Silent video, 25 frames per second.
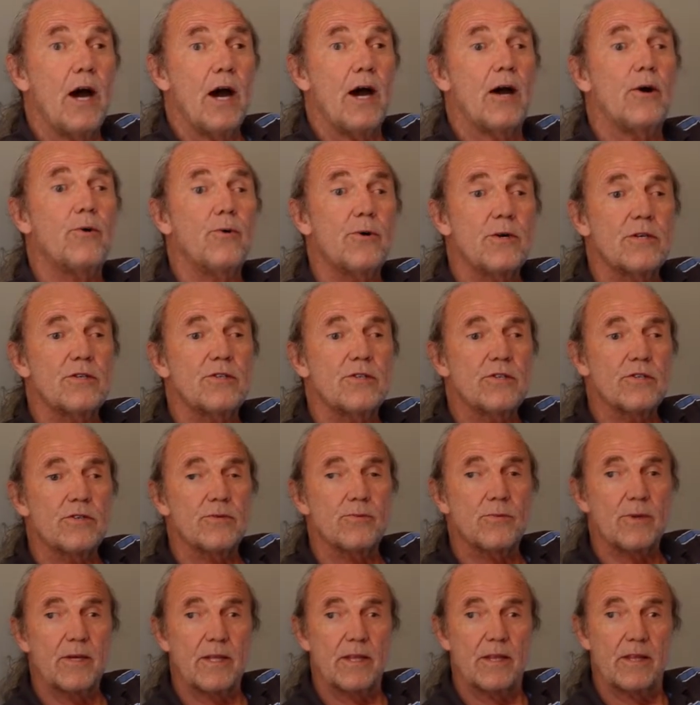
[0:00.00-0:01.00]
hours
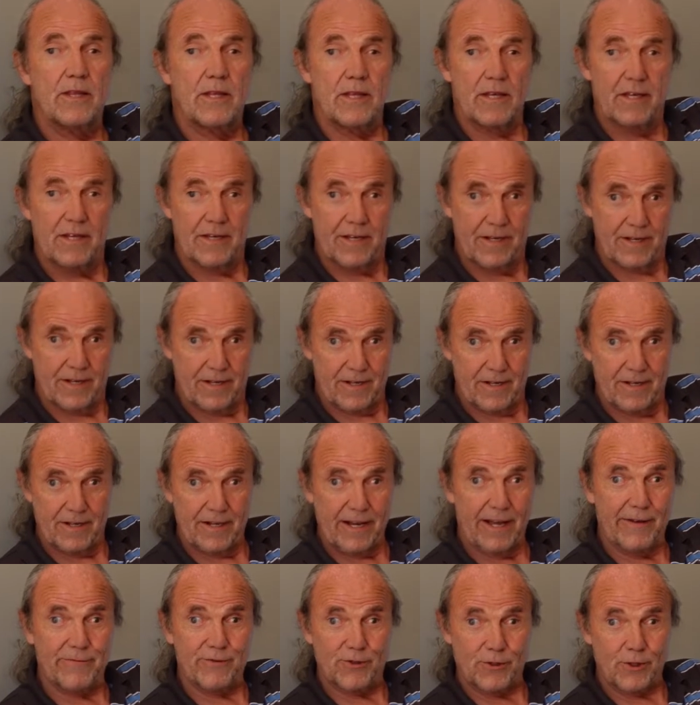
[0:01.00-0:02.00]
with
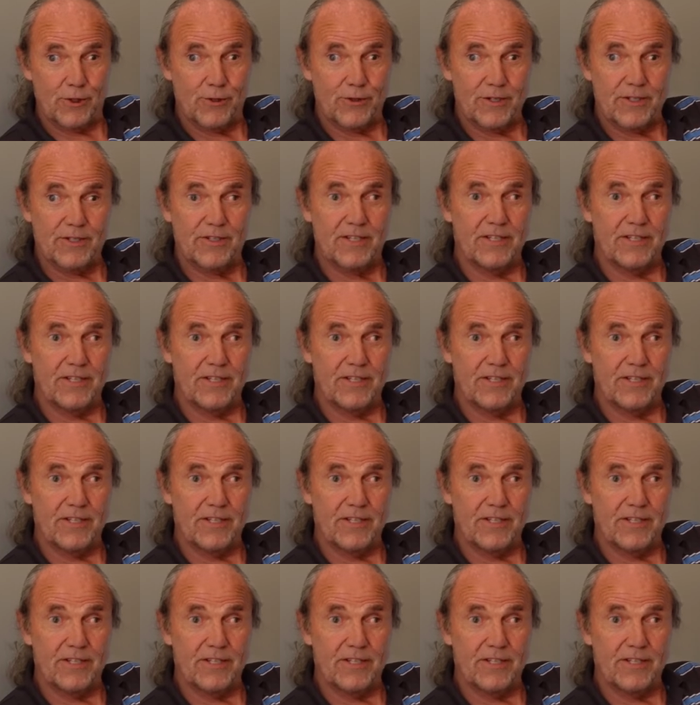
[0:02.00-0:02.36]
life stories,